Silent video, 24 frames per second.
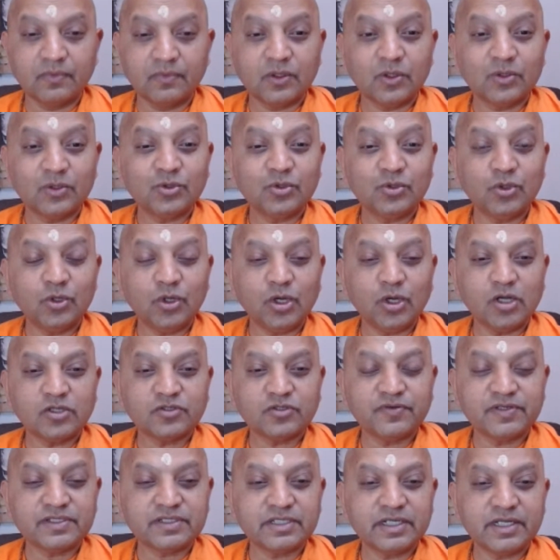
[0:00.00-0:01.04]
Two dogs were
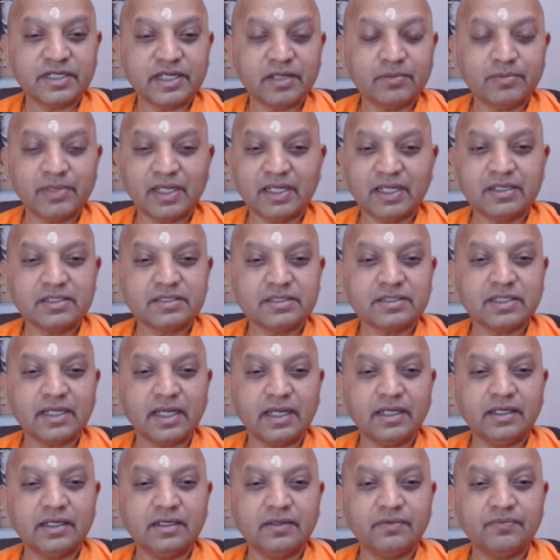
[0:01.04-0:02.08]
sitting by his
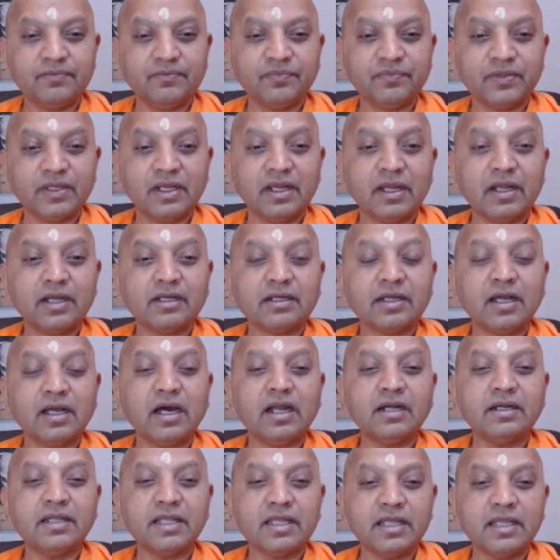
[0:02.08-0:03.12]
side and
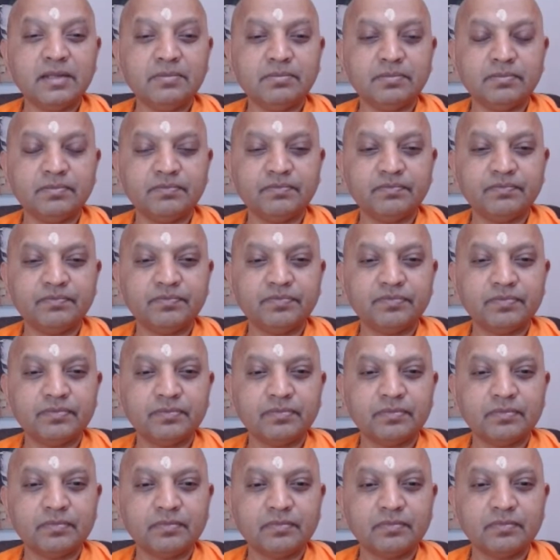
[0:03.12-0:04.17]
guarding him,
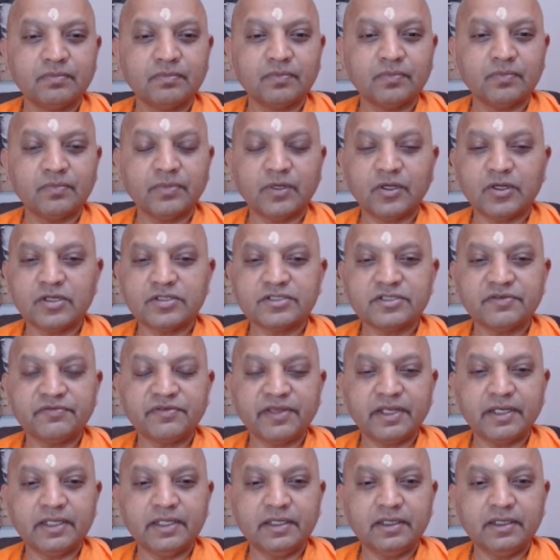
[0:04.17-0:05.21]
because if
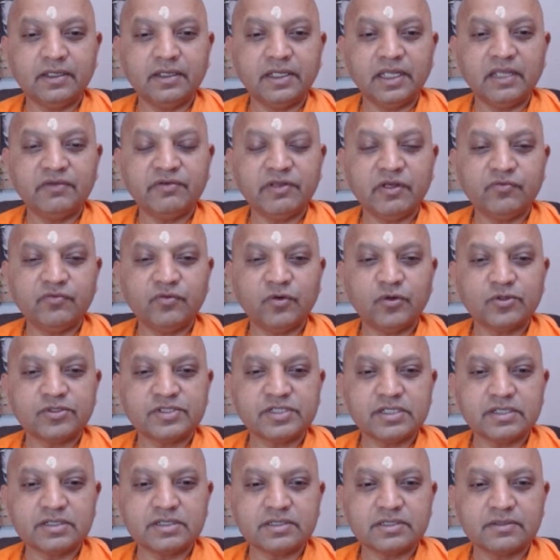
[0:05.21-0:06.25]
any evil
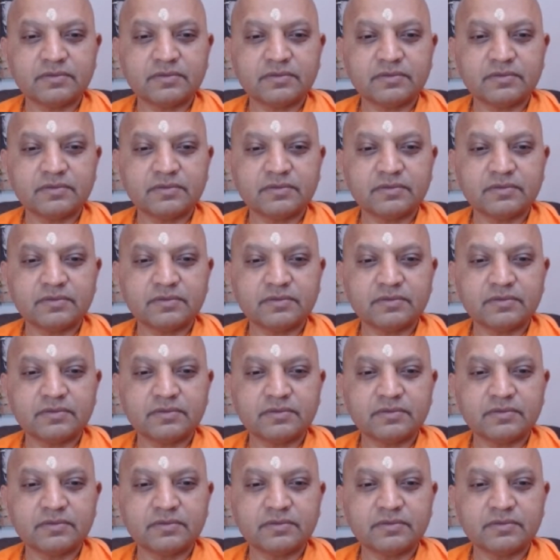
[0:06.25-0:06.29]
forces